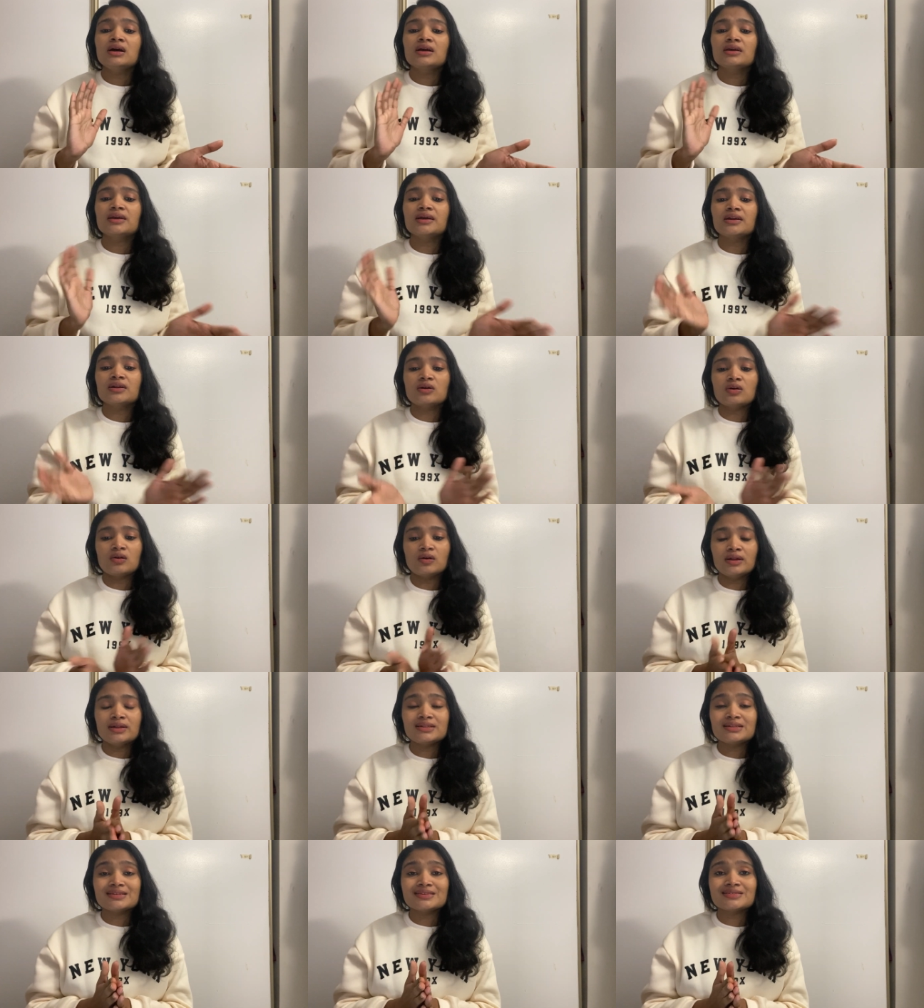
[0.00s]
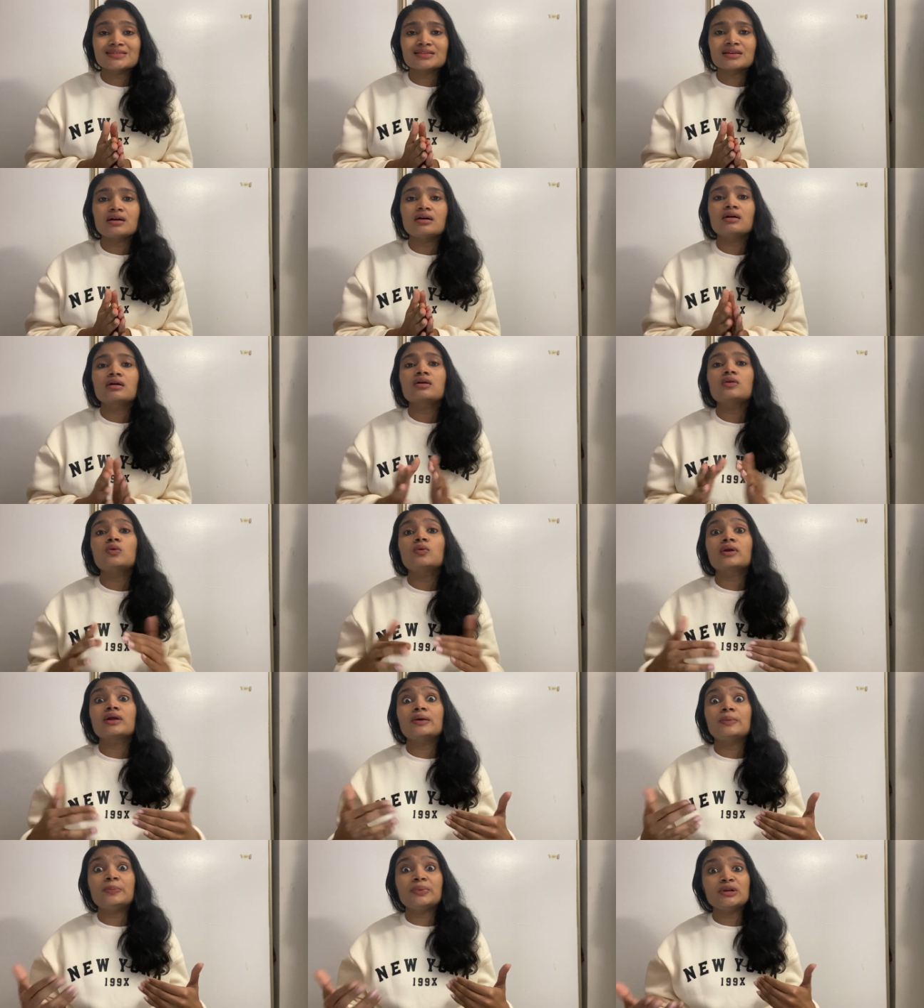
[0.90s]
can call it as uh, core
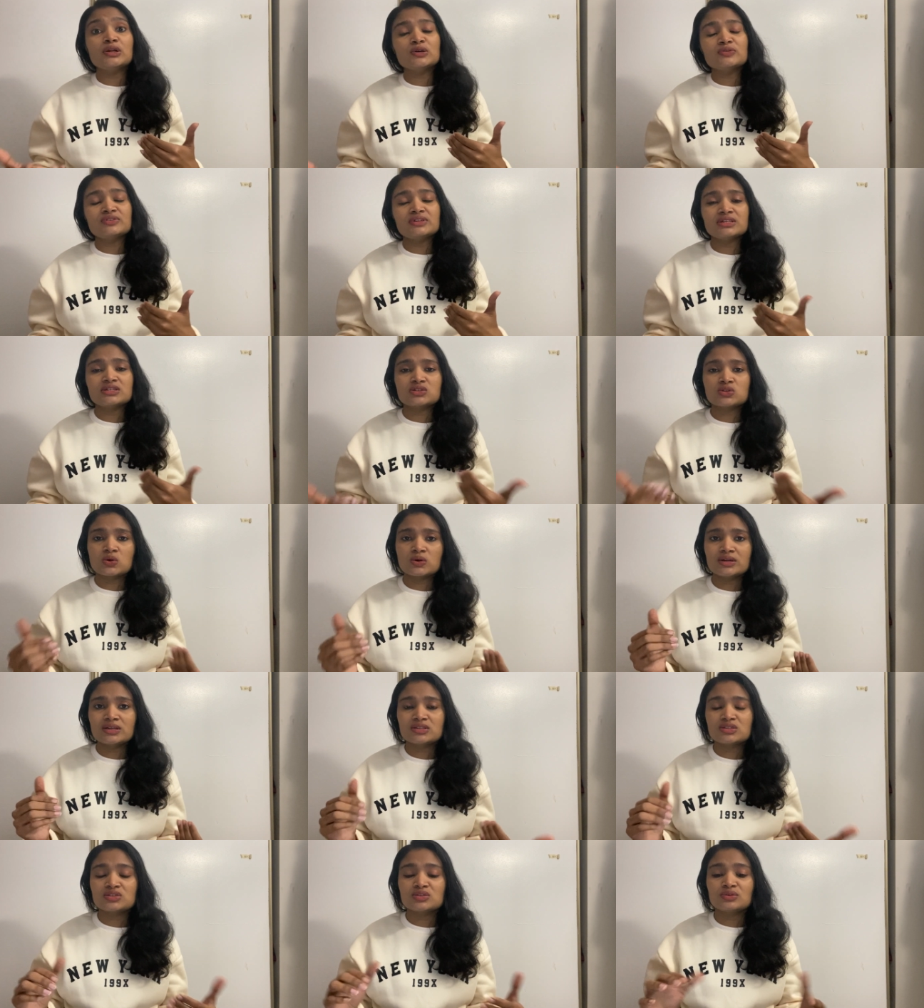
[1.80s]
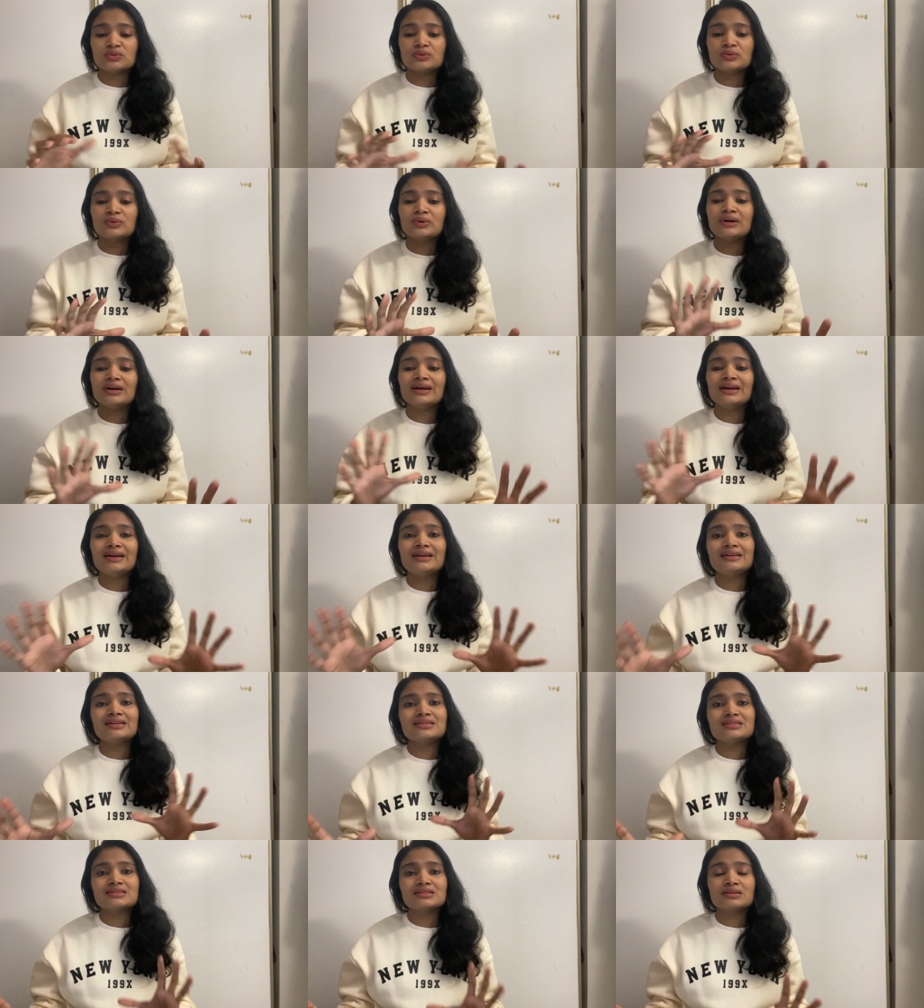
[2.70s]
company of electronics. So it
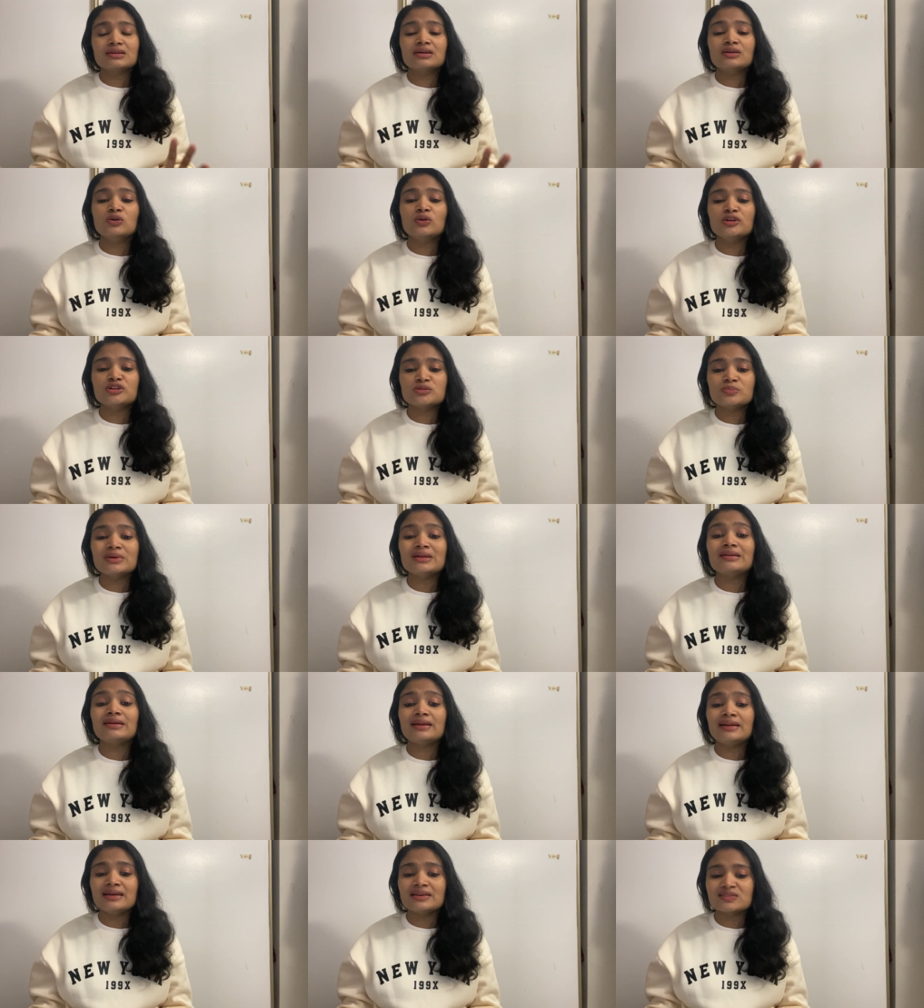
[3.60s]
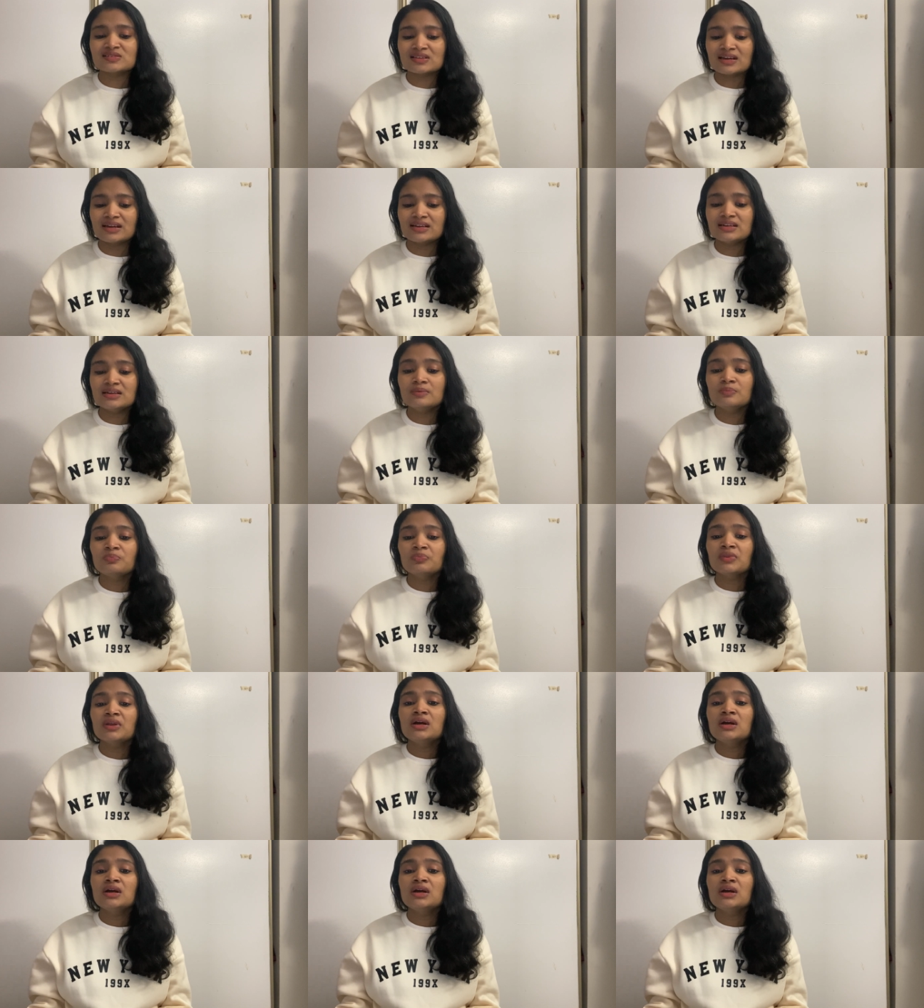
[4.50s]
is going to be really exciting.